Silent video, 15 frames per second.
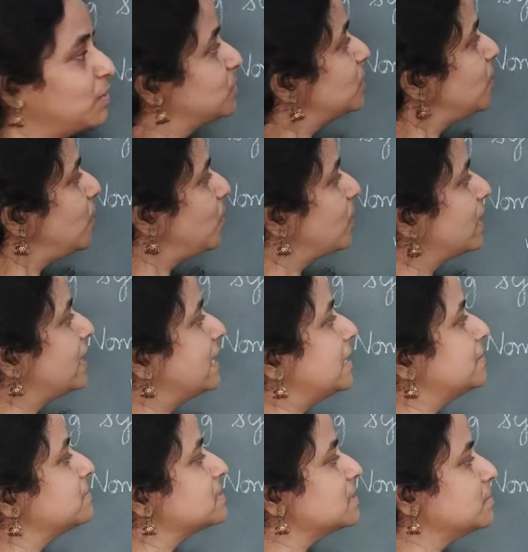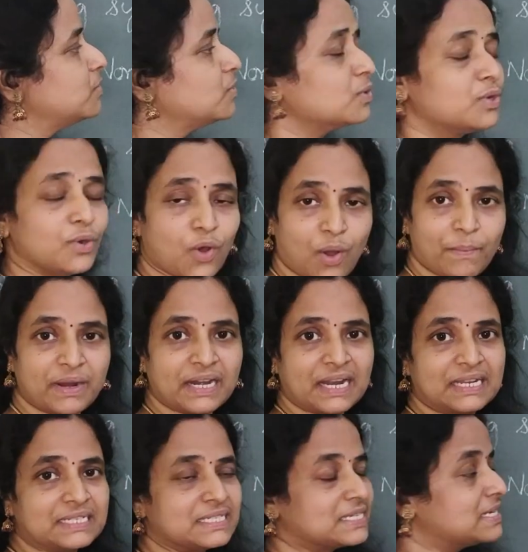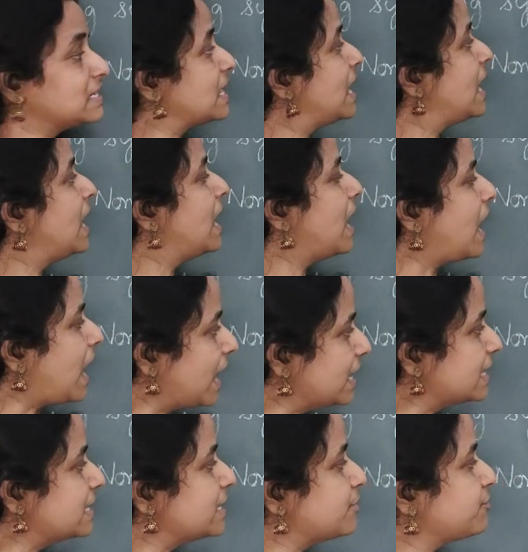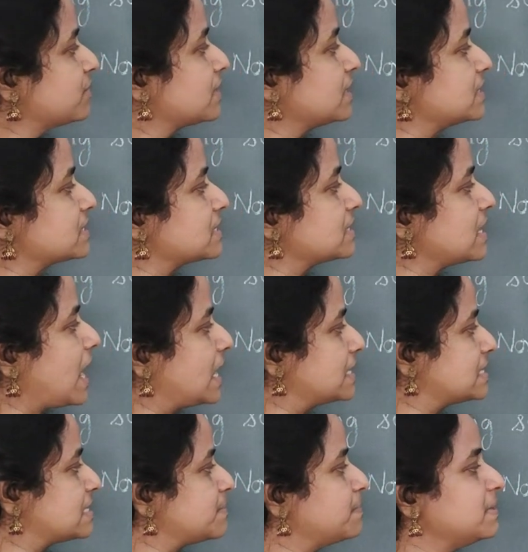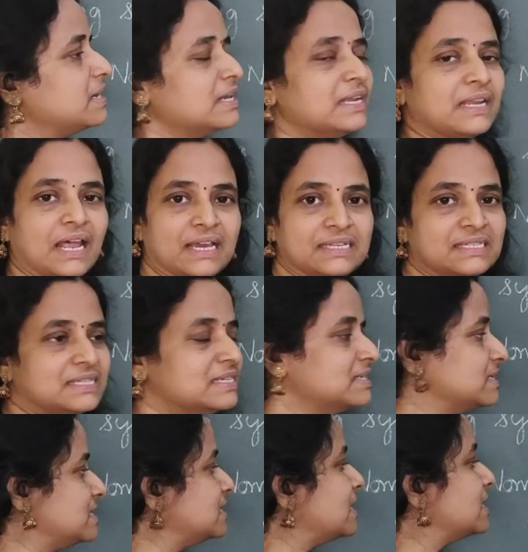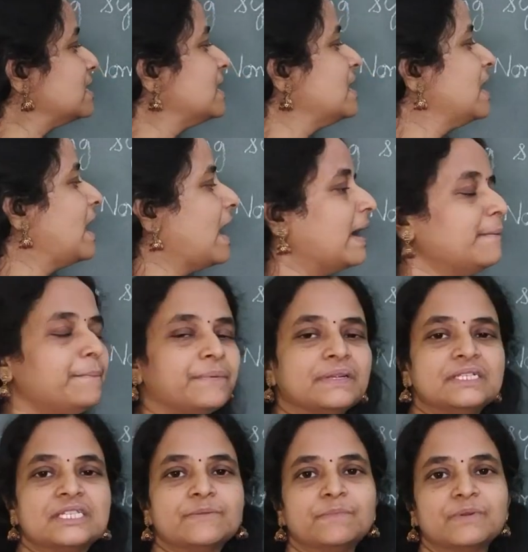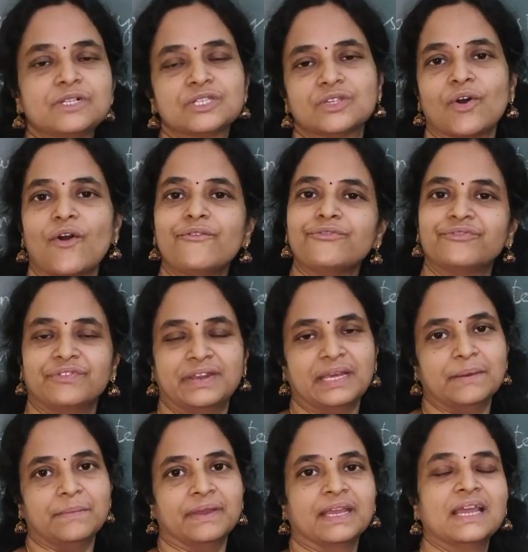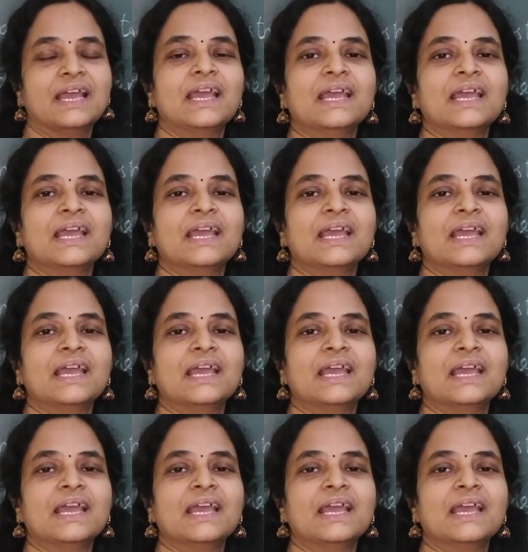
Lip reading: about the local names, about nomenclature, identification, ICBN and ICZN, and principles of naming.